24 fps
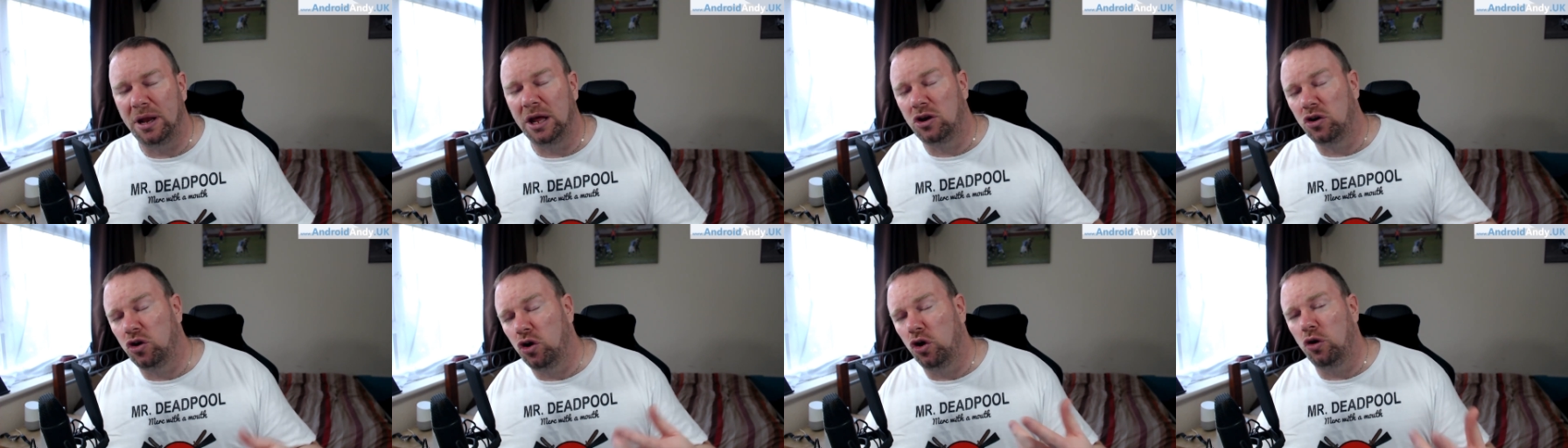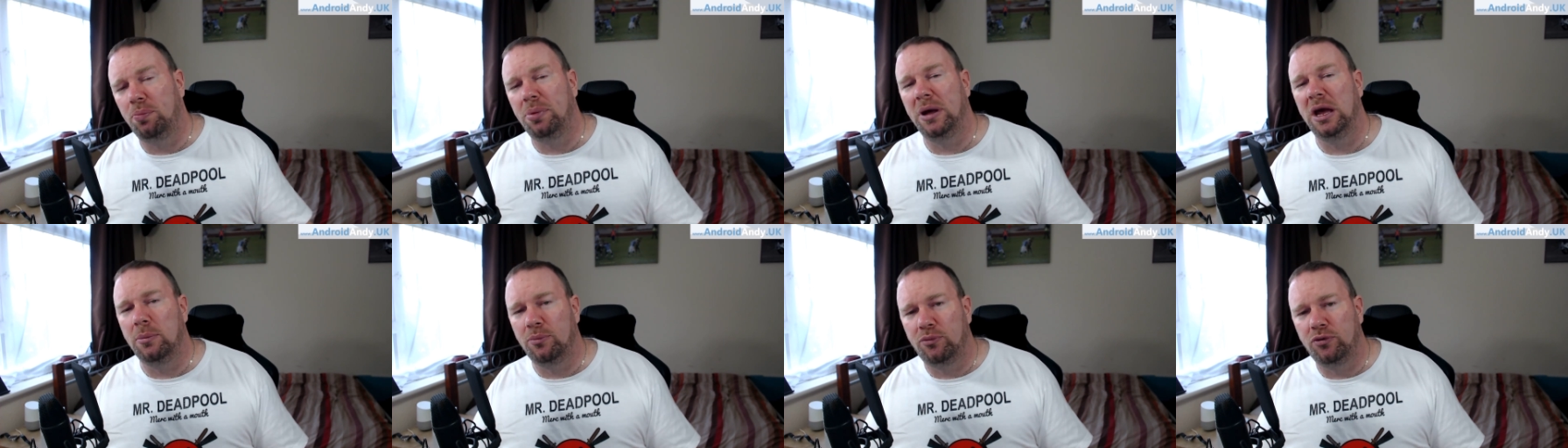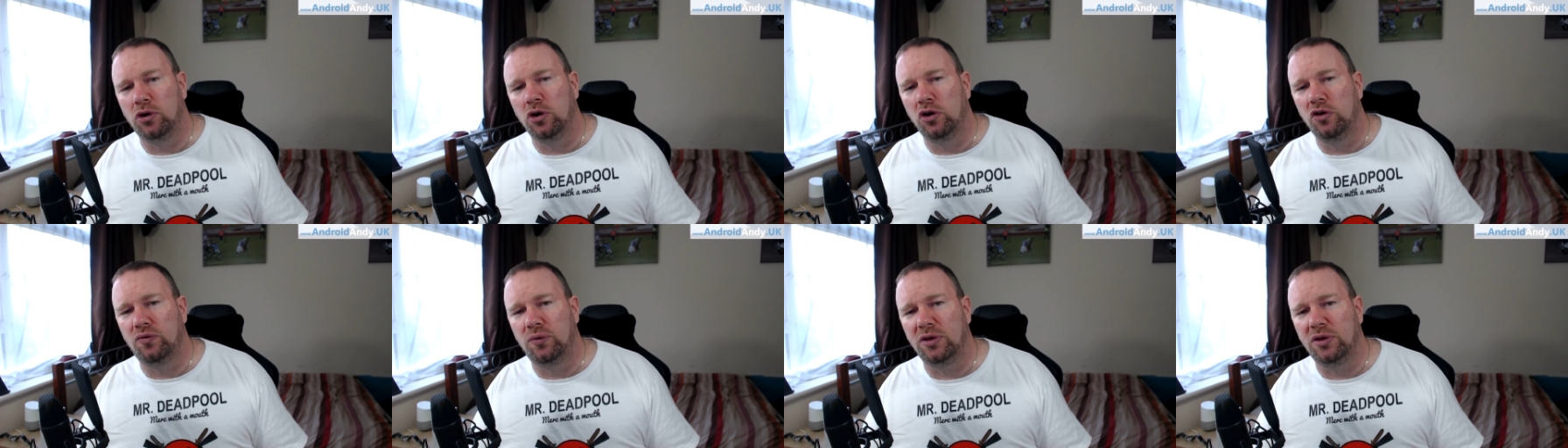but it could be
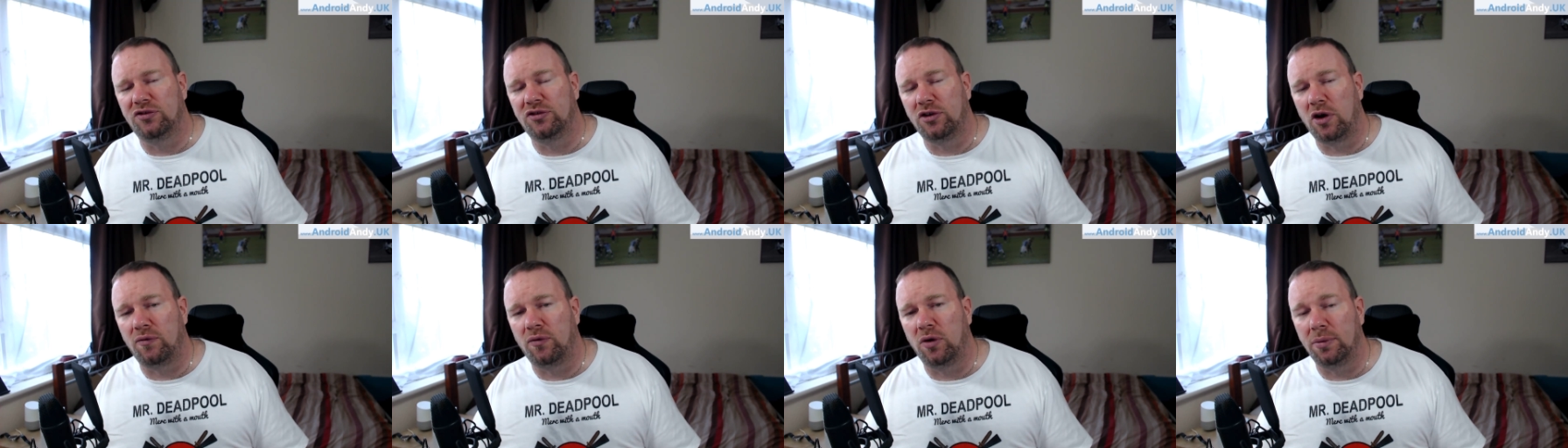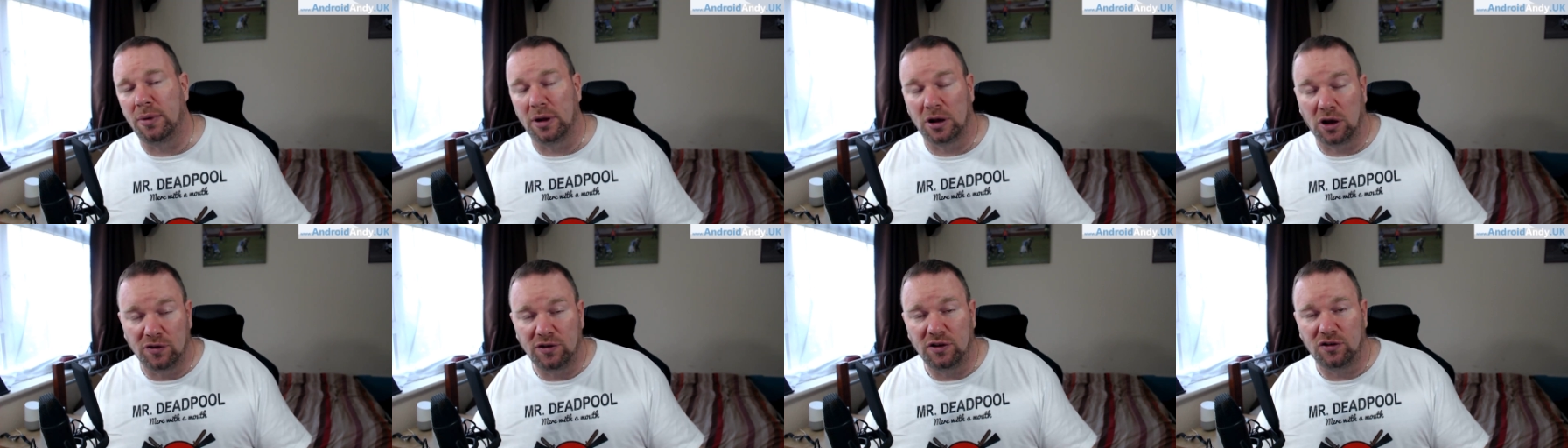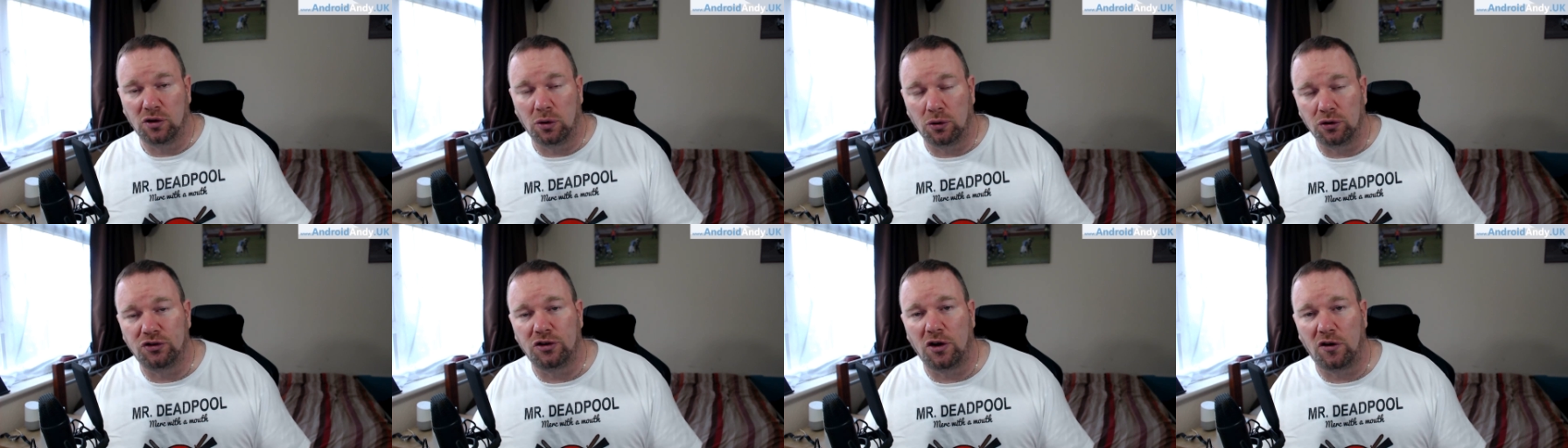improved with software because
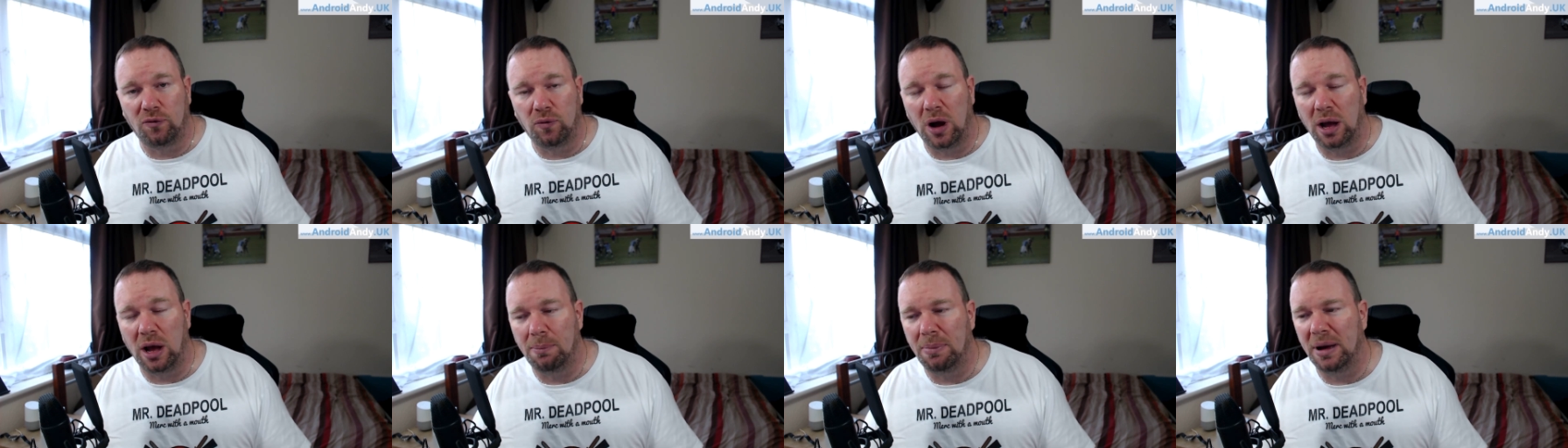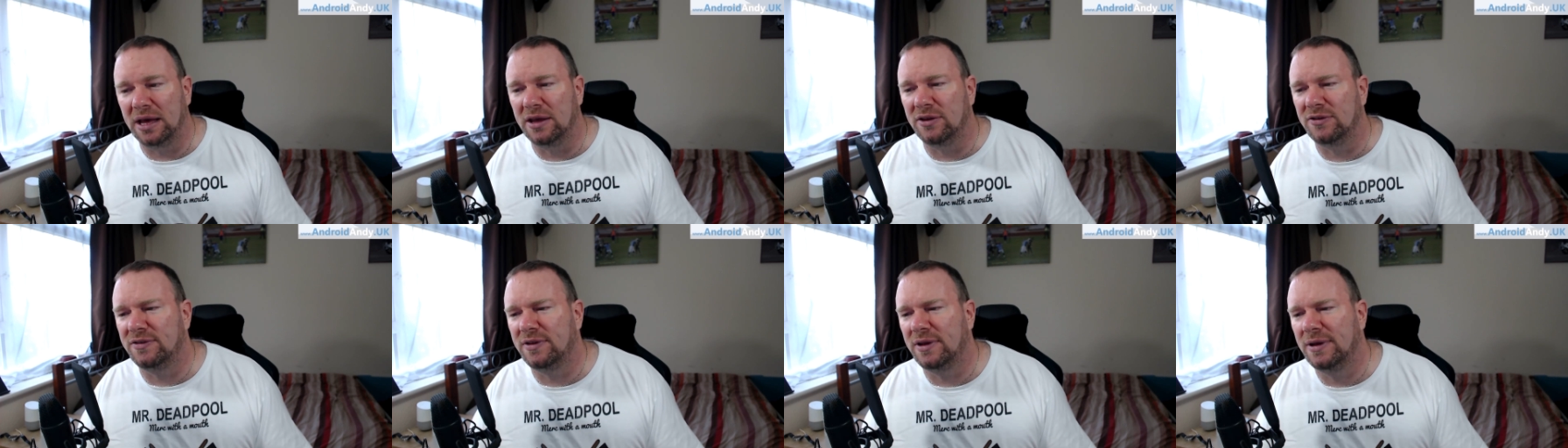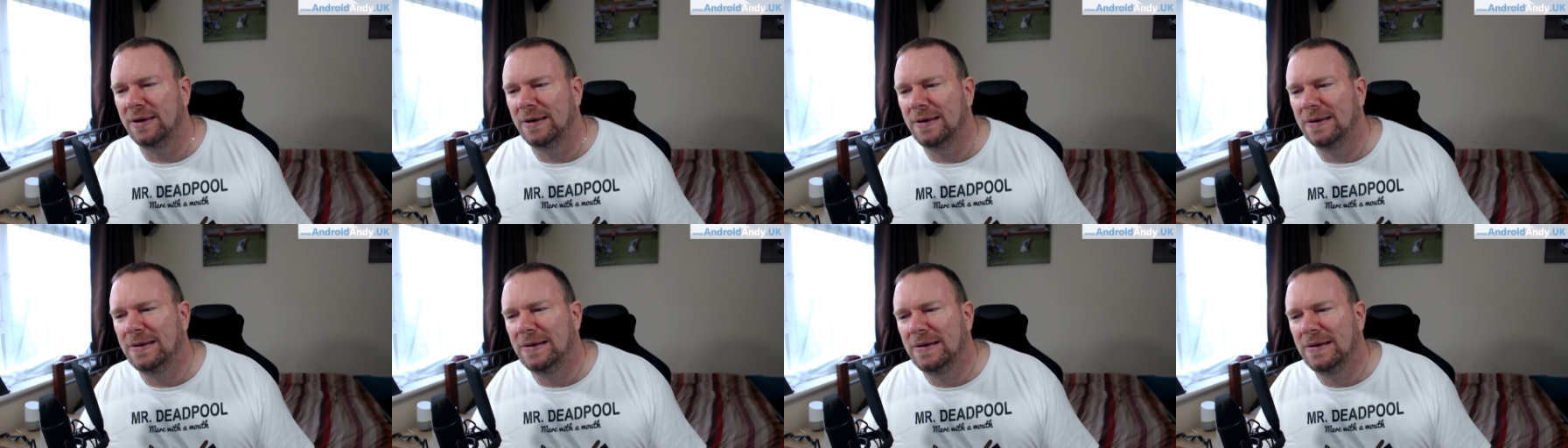it's all software based.